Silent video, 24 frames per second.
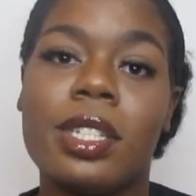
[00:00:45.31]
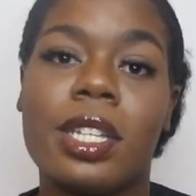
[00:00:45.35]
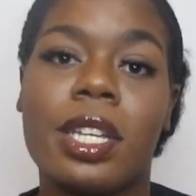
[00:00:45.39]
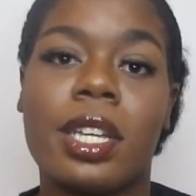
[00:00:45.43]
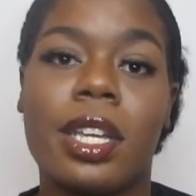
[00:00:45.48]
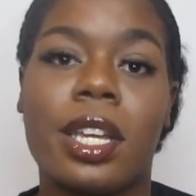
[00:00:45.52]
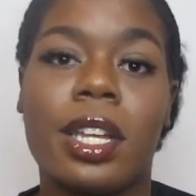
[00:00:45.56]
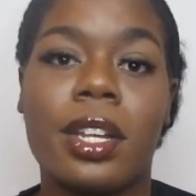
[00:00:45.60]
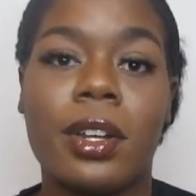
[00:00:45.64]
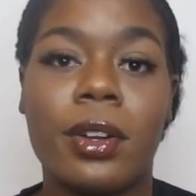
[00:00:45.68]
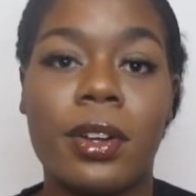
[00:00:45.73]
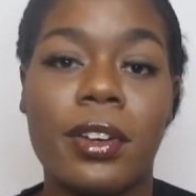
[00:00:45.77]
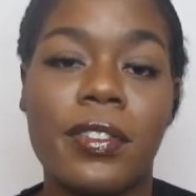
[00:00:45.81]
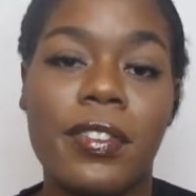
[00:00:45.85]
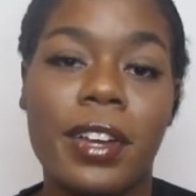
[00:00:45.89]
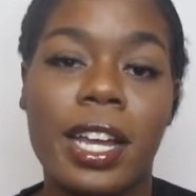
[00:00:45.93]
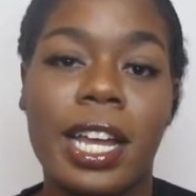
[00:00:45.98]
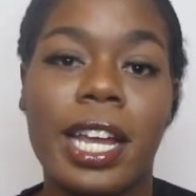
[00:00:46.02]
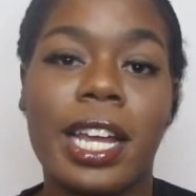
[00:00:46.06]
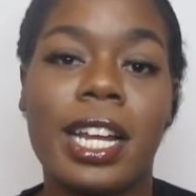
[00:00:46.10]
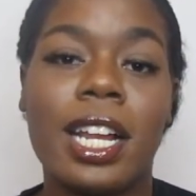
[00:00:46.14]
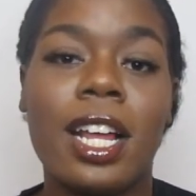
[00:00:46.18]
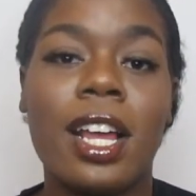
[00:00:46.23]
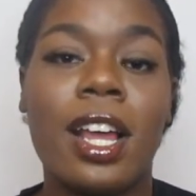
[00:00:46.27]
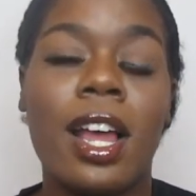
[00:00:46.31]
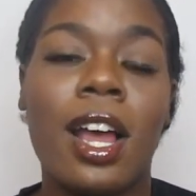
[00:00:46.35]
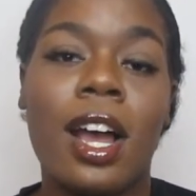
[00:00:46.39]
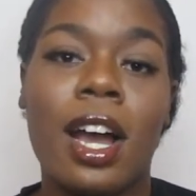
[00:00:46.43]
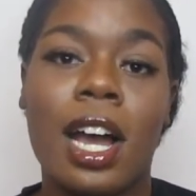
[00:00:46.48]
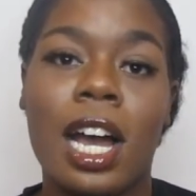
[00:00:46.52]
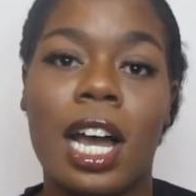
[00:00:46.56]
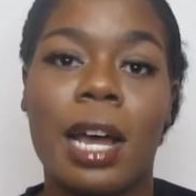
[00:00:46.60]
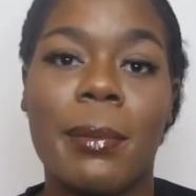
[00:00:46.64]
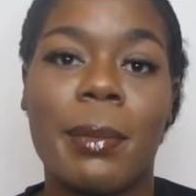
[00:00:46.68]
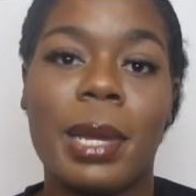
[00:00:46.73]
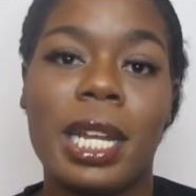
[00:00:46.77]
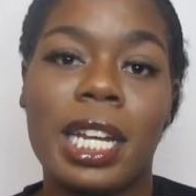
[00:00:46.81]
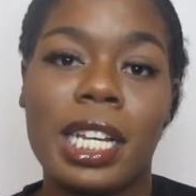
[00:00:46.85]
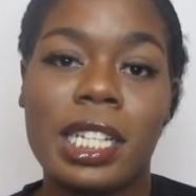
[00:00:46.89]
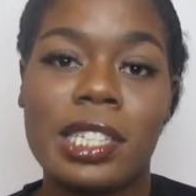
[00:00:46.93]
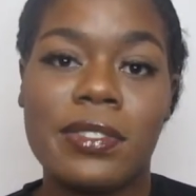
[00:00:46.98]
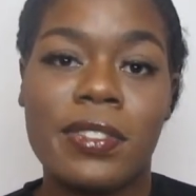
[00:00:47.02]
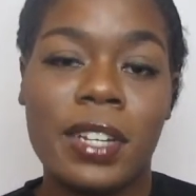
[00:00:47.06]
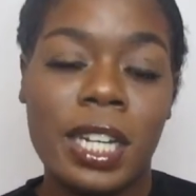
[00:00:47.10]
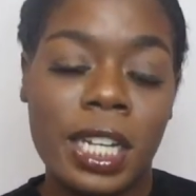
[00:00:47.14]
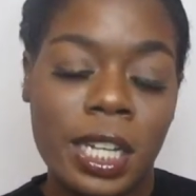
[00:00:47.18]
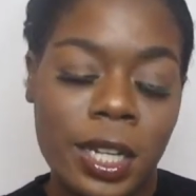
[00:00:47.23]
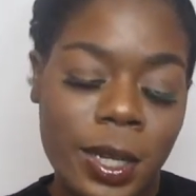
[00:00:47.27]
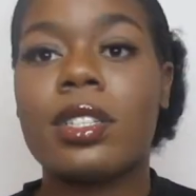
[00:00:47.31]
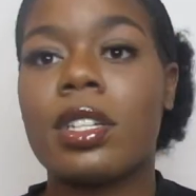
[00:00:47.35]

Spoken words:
you can get notified on my next video.